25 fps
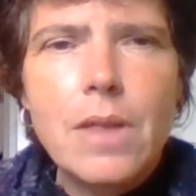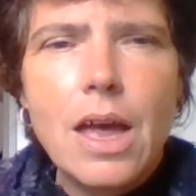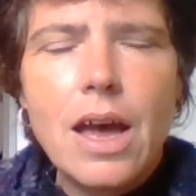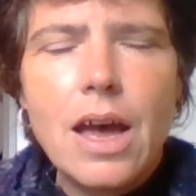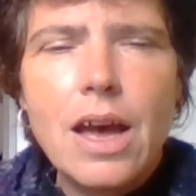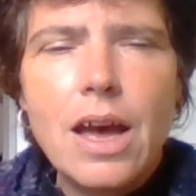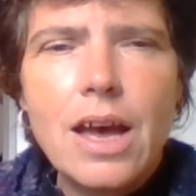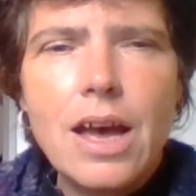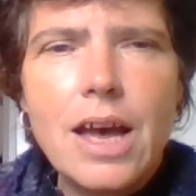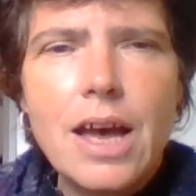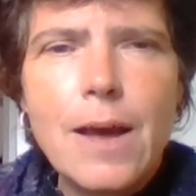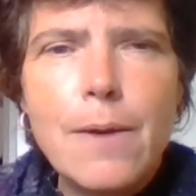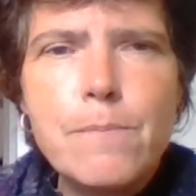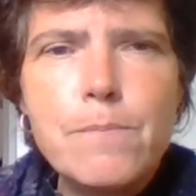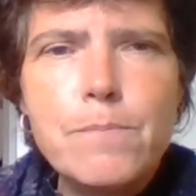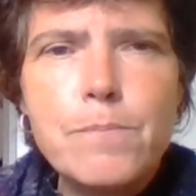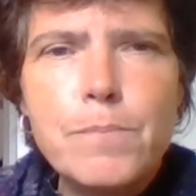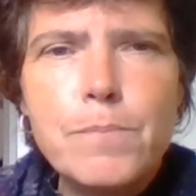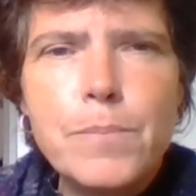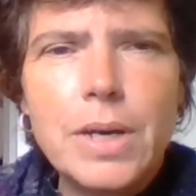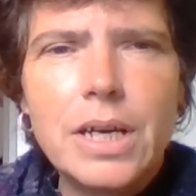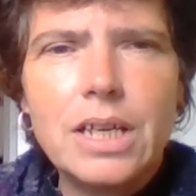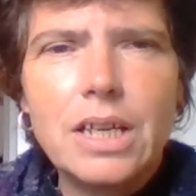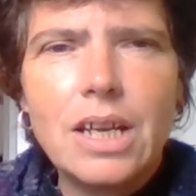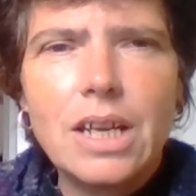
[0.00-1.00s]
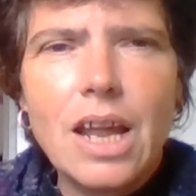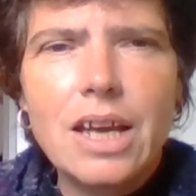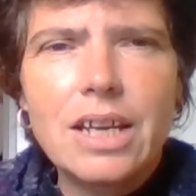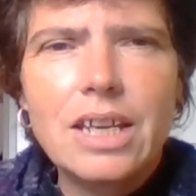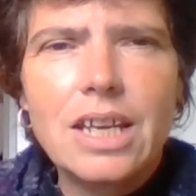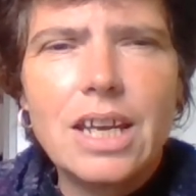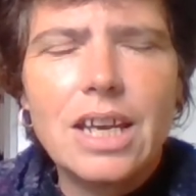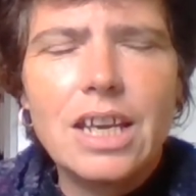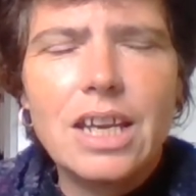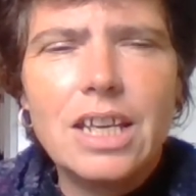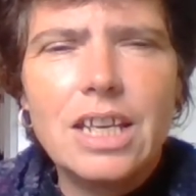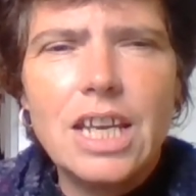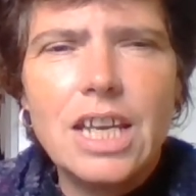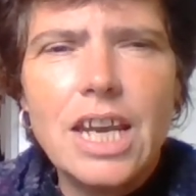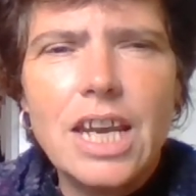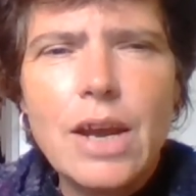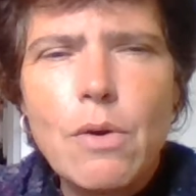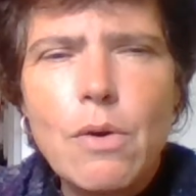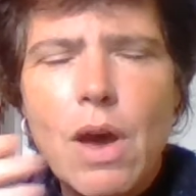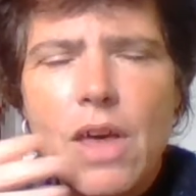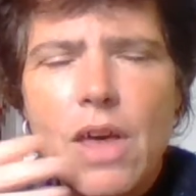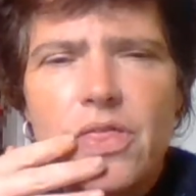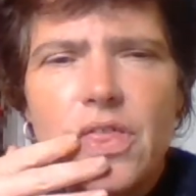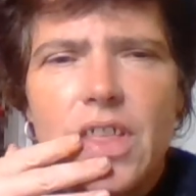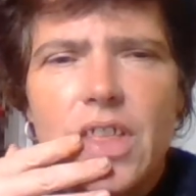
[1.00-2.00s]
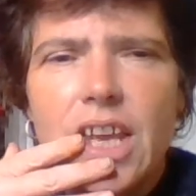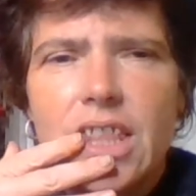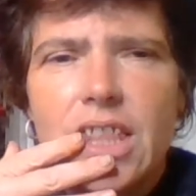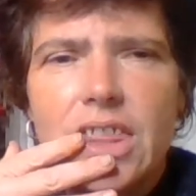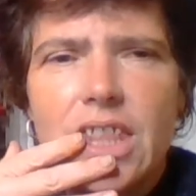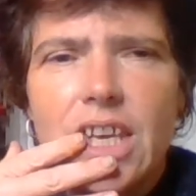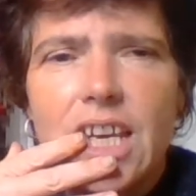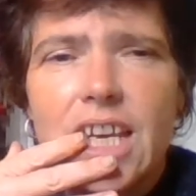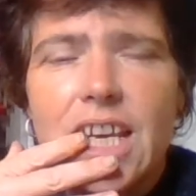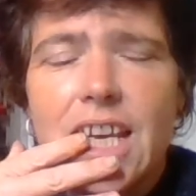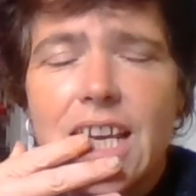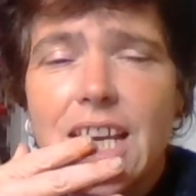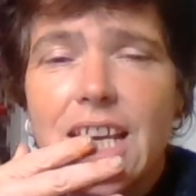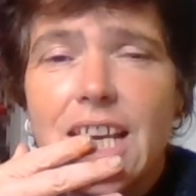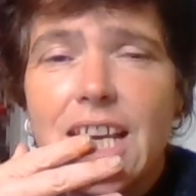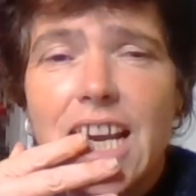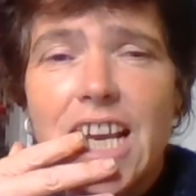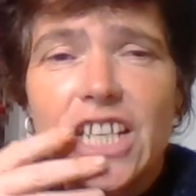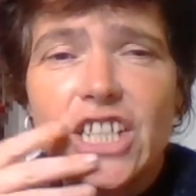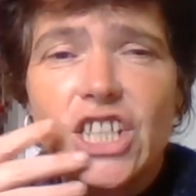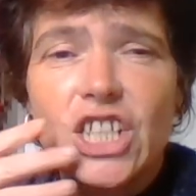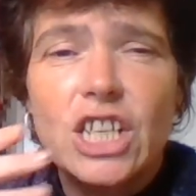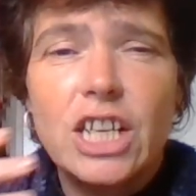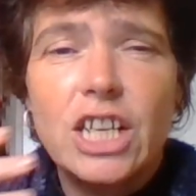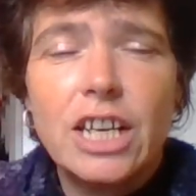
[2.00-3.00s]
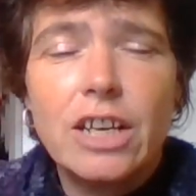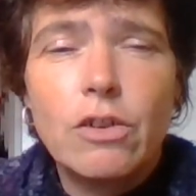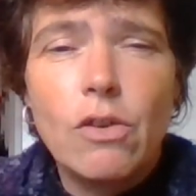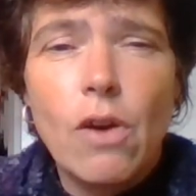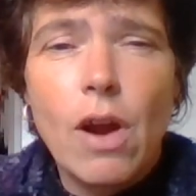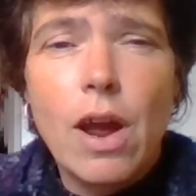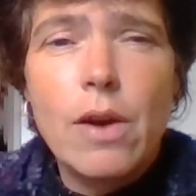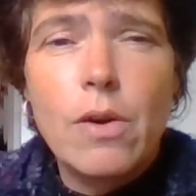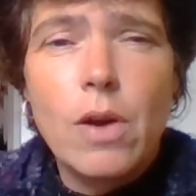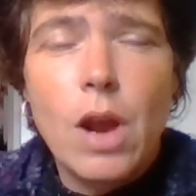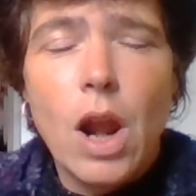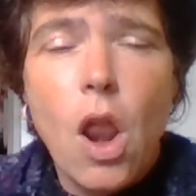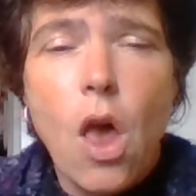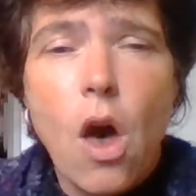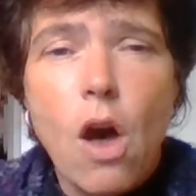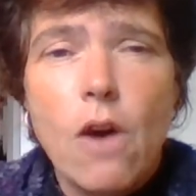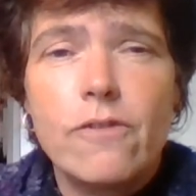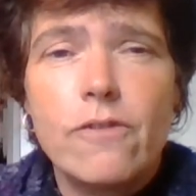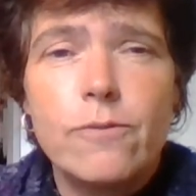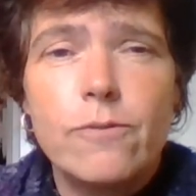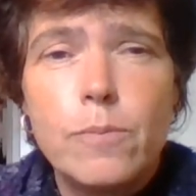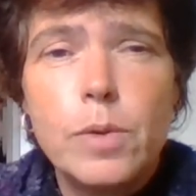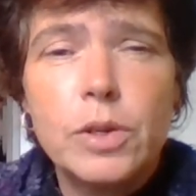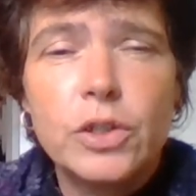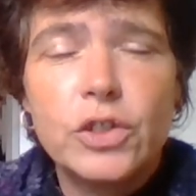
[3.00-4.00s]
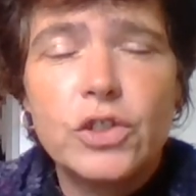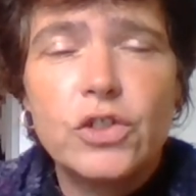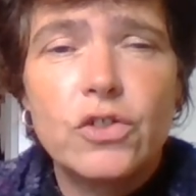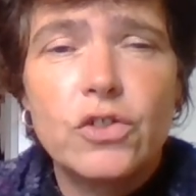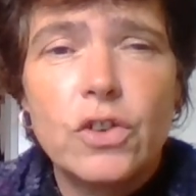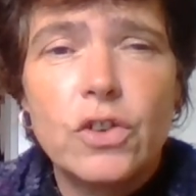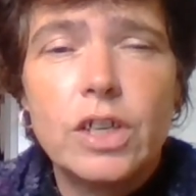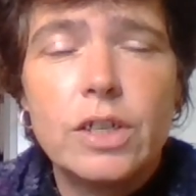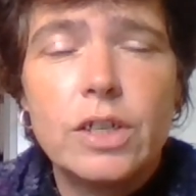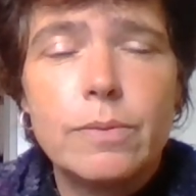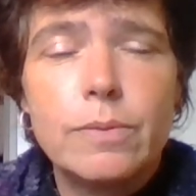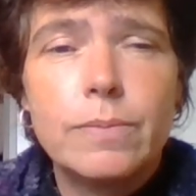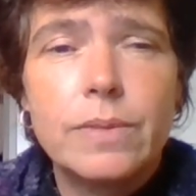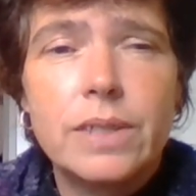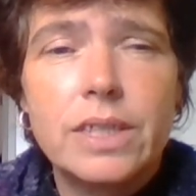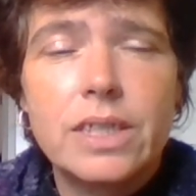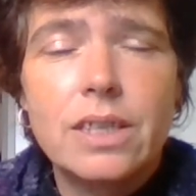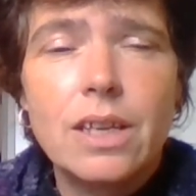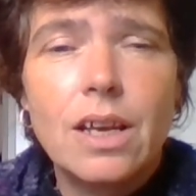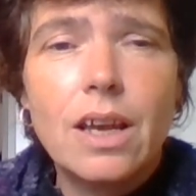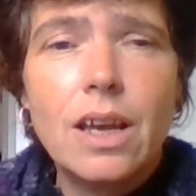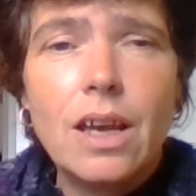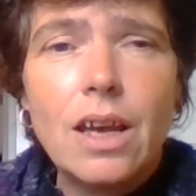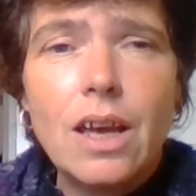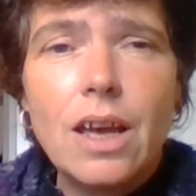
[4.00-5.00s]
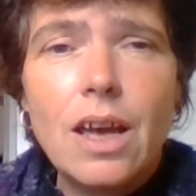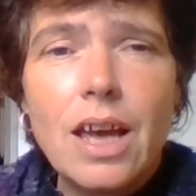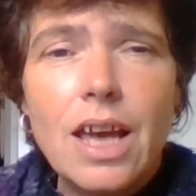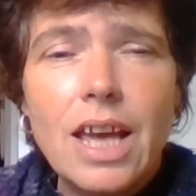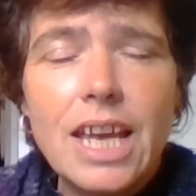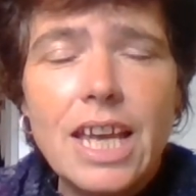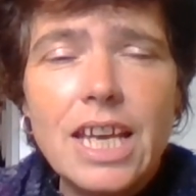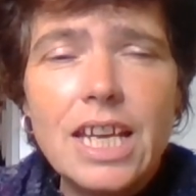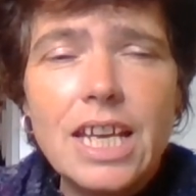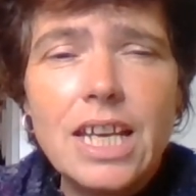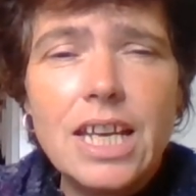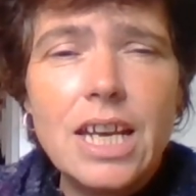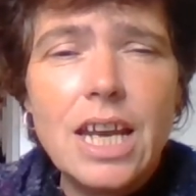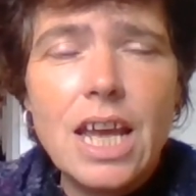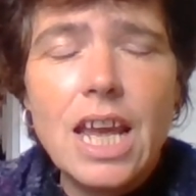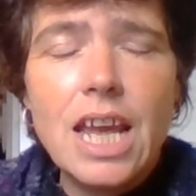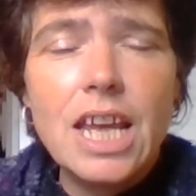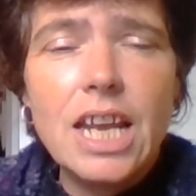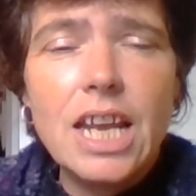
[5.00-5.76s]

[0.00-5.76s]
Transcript: But I think that you can actually grow a lot of mushrooms in